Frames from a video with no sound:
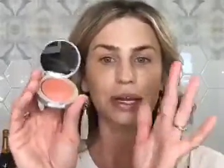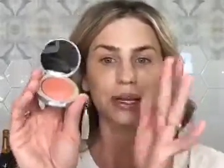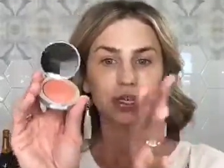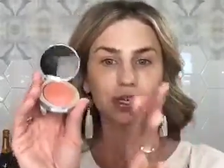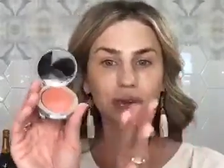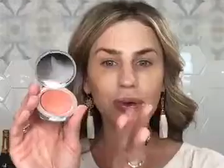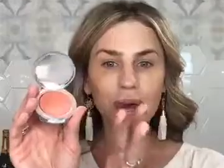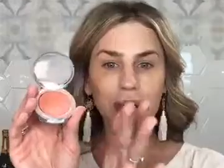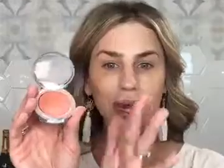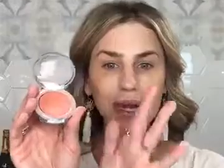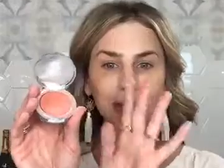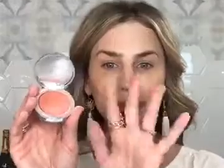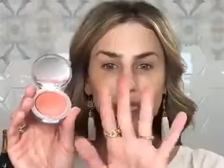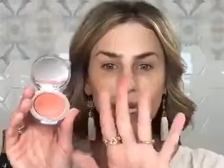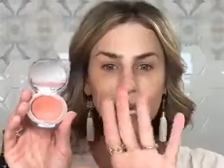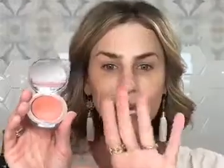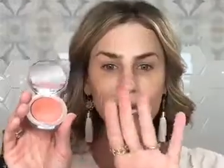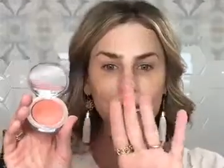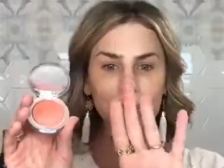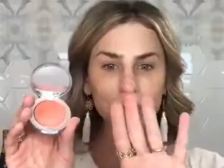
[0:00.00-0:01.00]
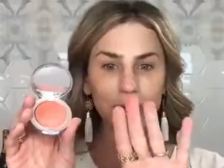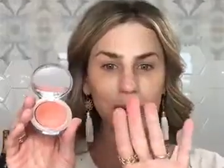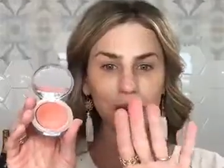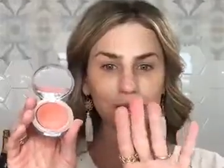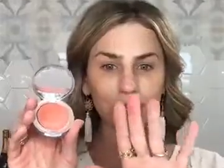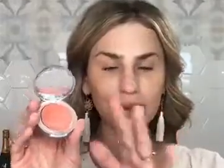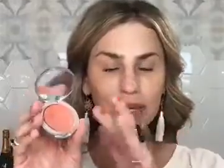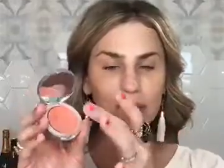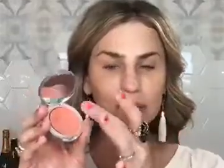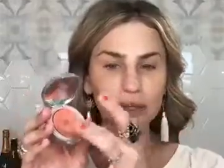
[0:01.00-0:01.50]
So I am taking my
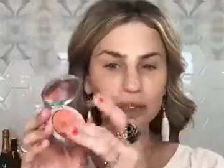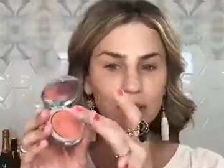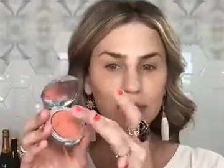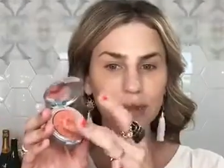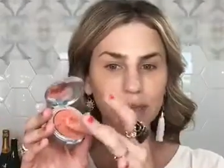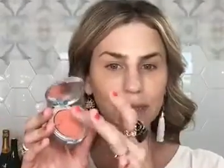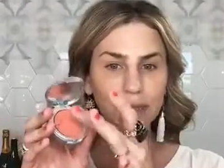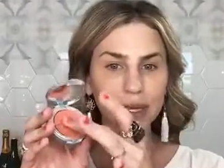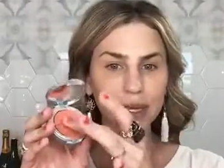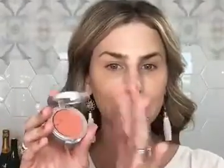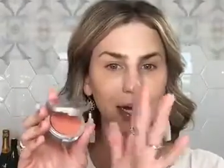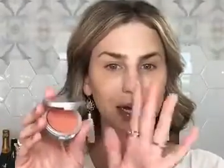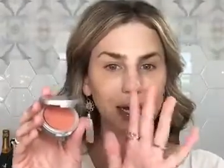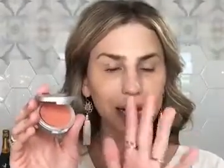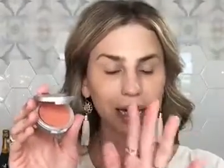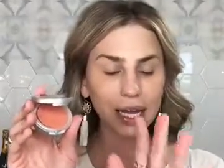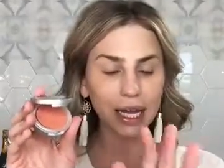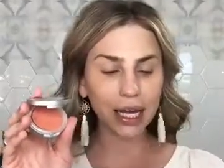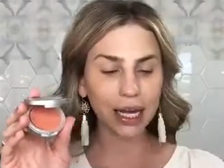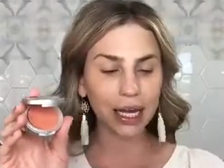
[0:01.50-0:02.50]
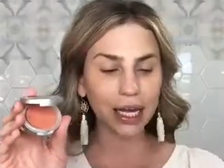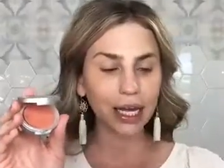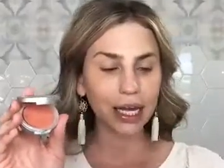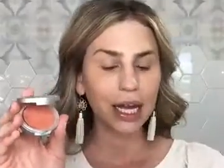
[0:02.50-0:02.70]
fingers and applying it.